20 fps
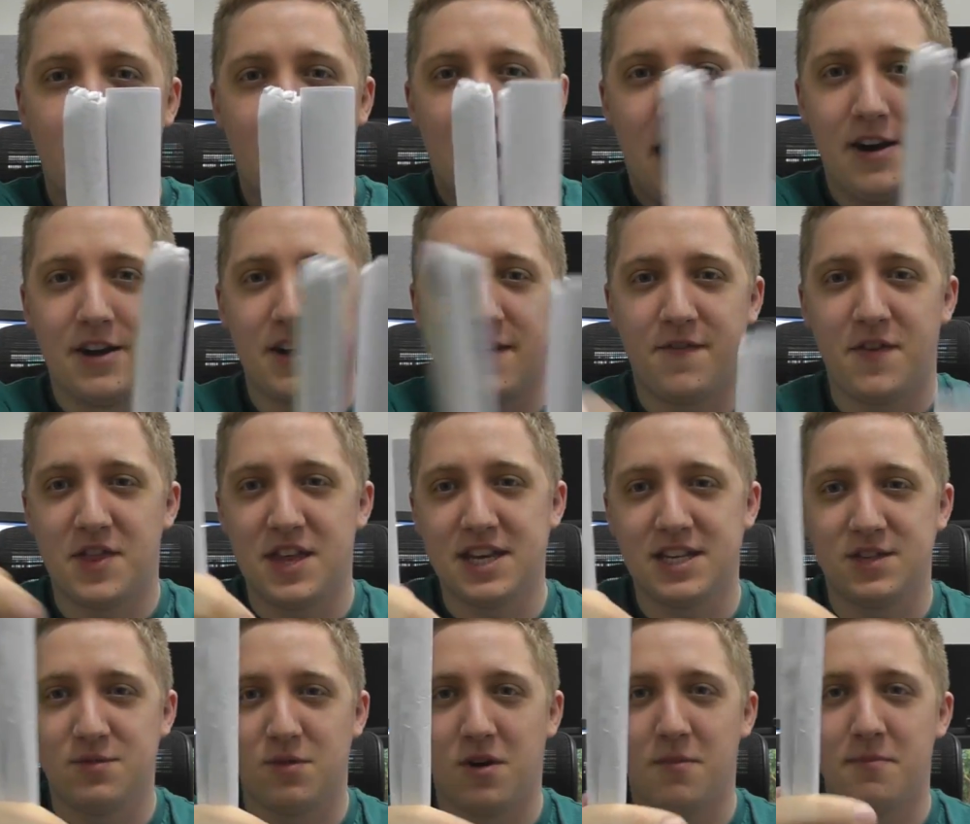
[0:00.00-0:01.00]
I'm going to go for
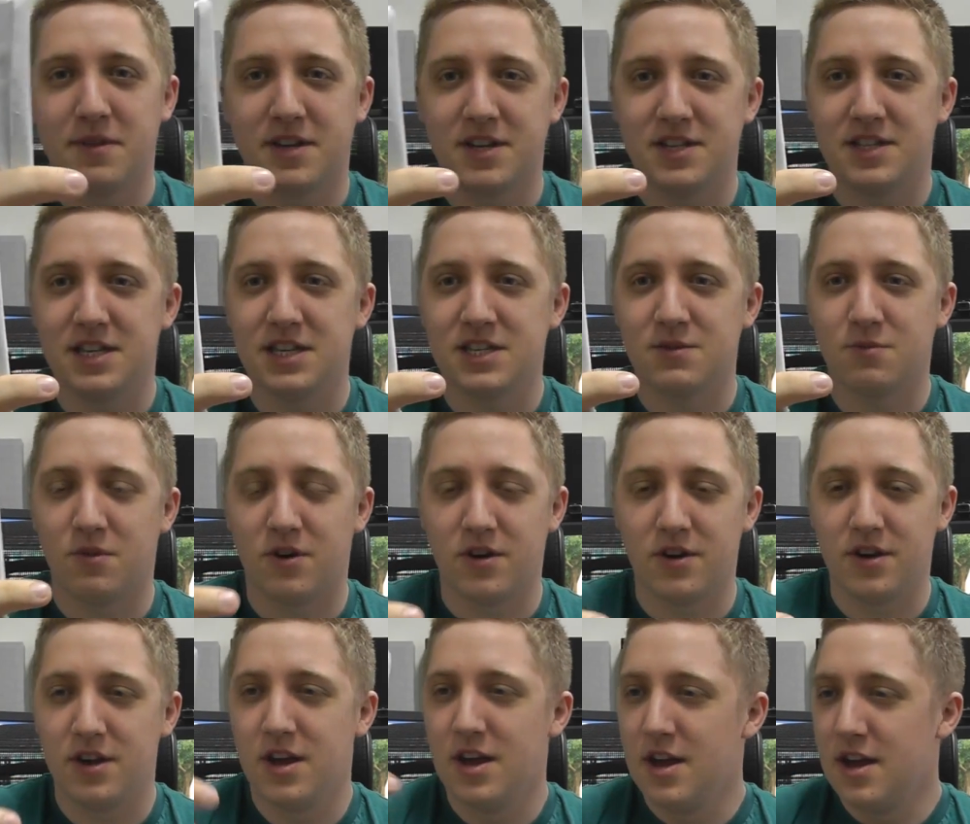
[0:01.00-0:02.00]
this one, because this
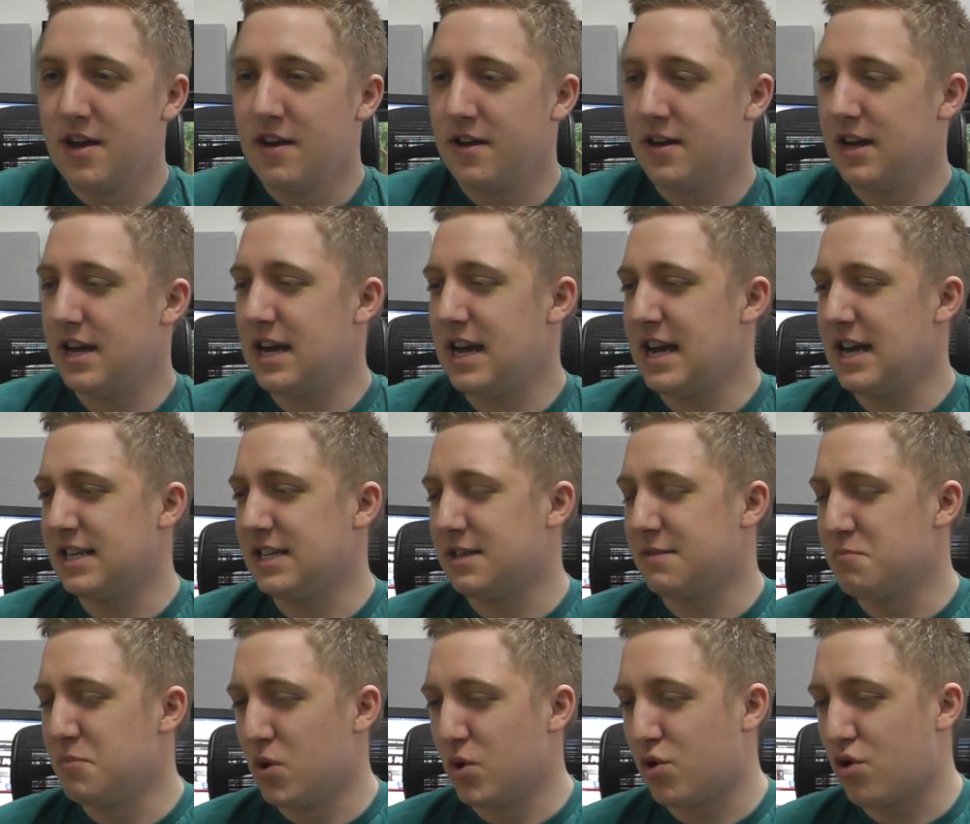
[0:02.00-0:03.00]
one is
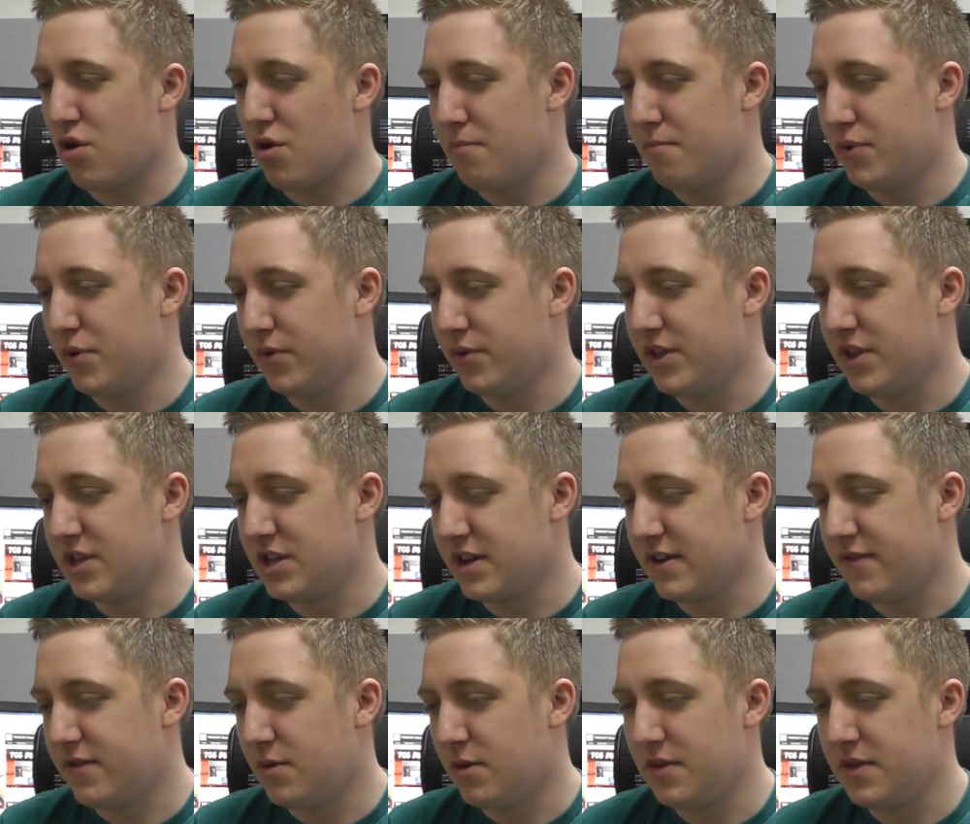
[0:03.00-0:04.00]
more crumpled than the
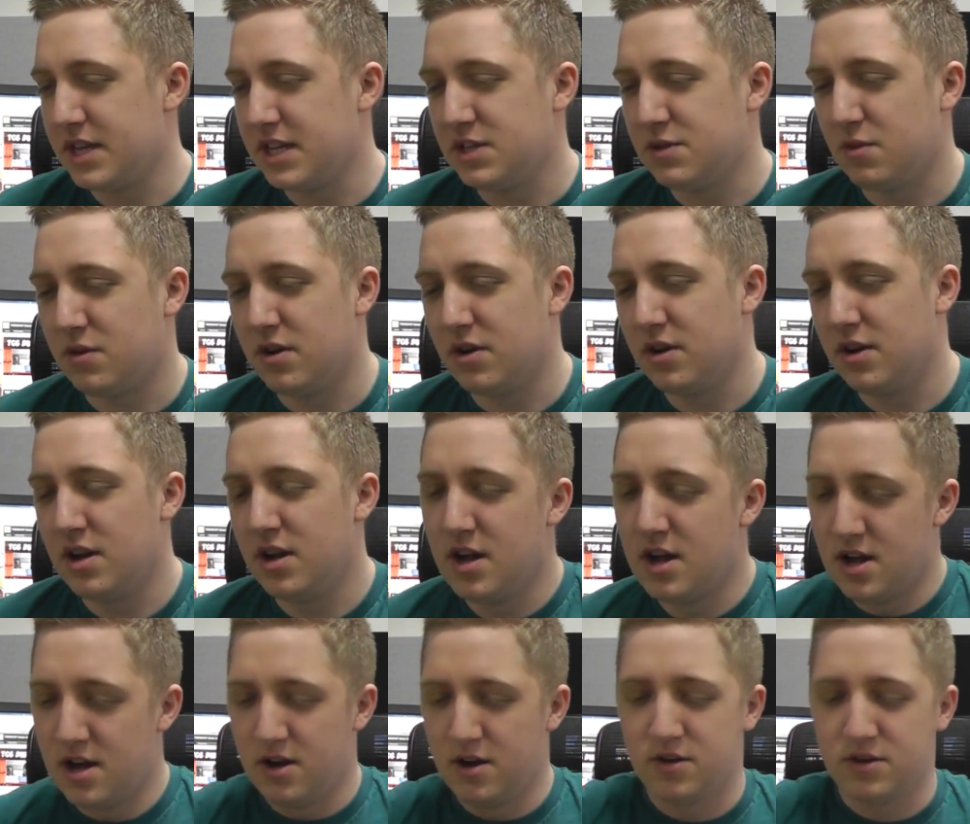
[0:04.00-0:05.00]
other one. This one
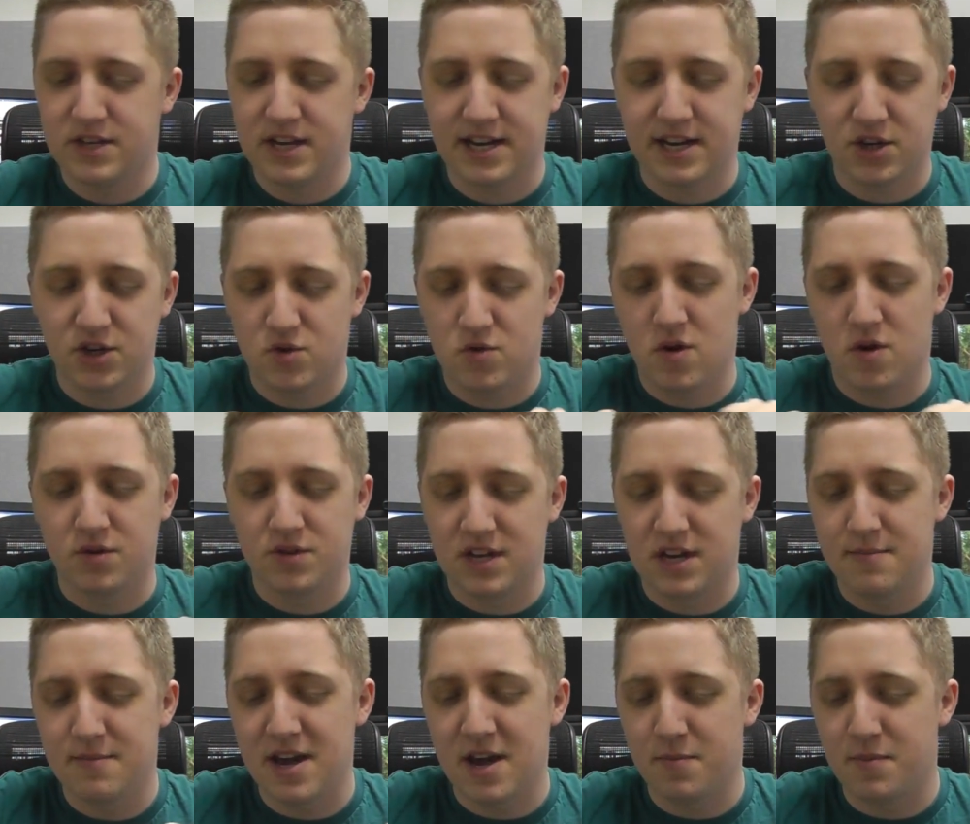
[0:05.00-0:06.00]
looks like a troll. So
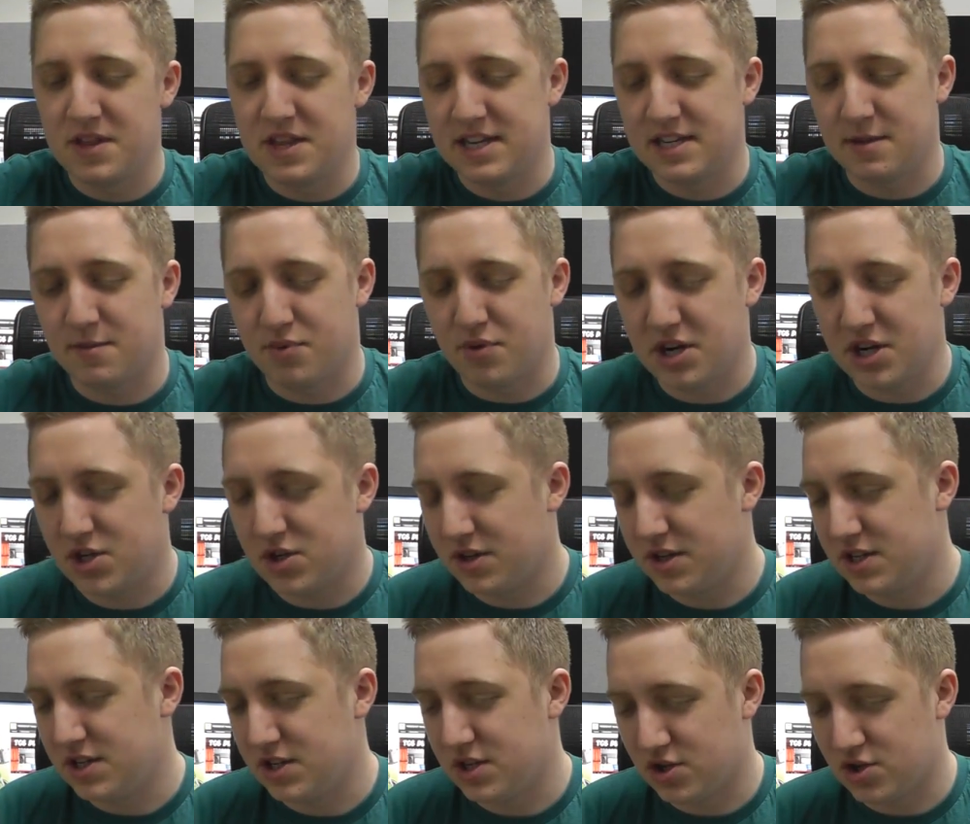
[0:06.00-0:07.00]
let me open this. I'm pretty sure
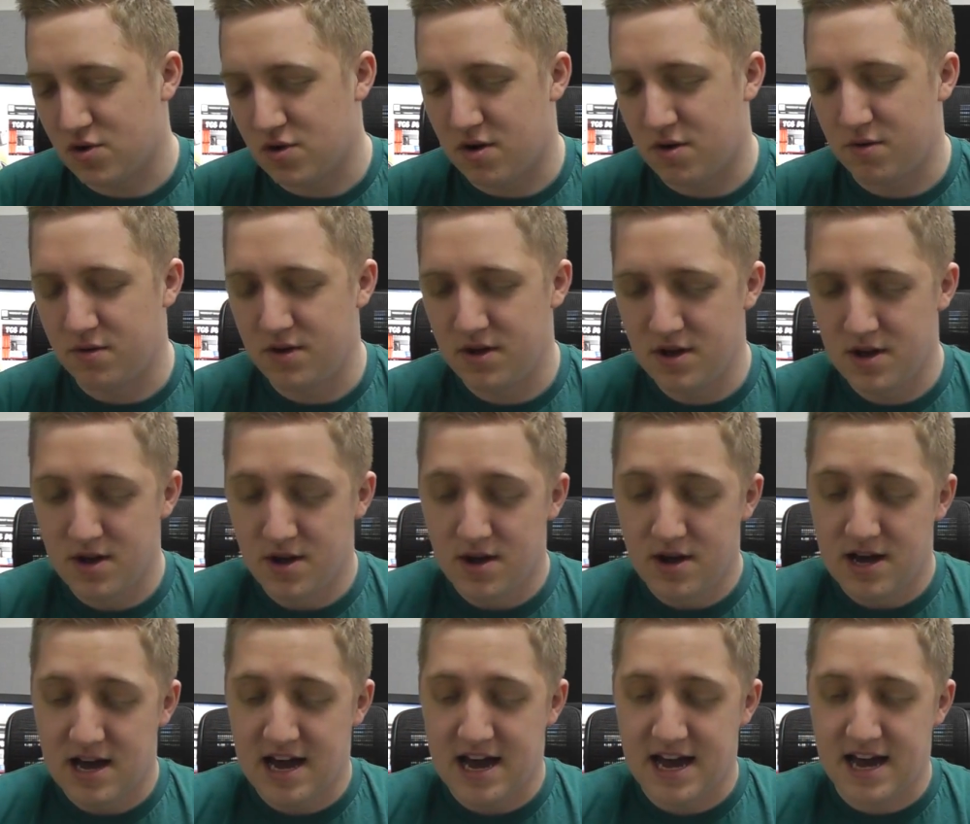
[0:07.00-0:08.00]
this is a troll.
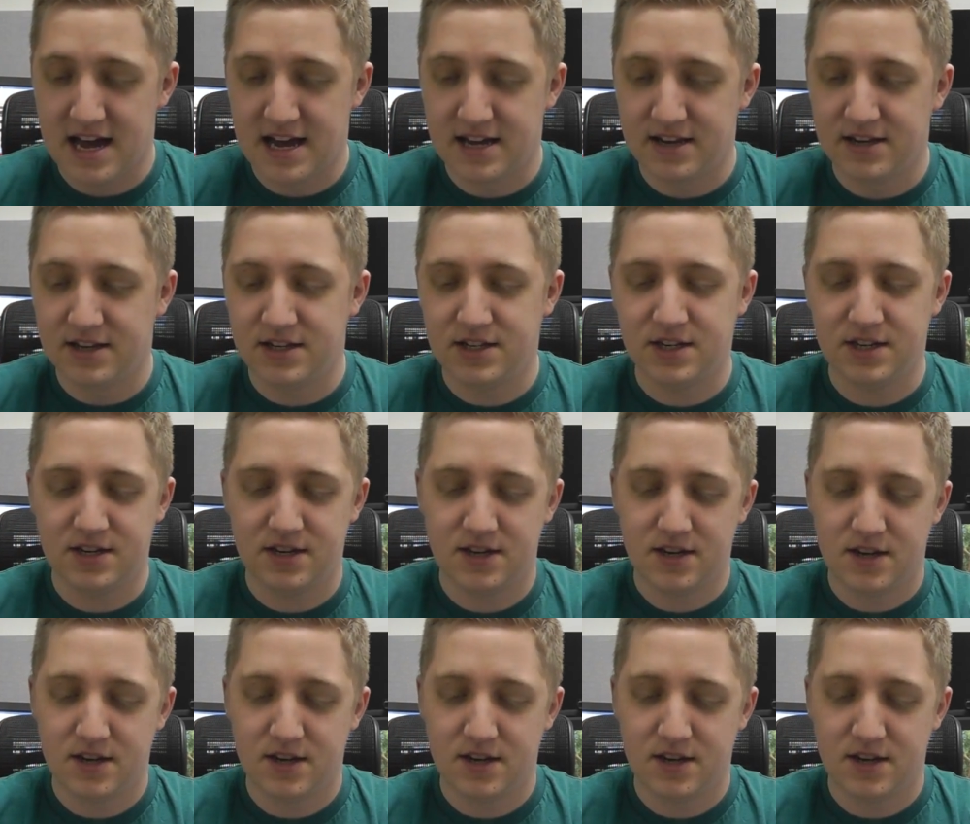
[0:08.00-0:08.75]
And...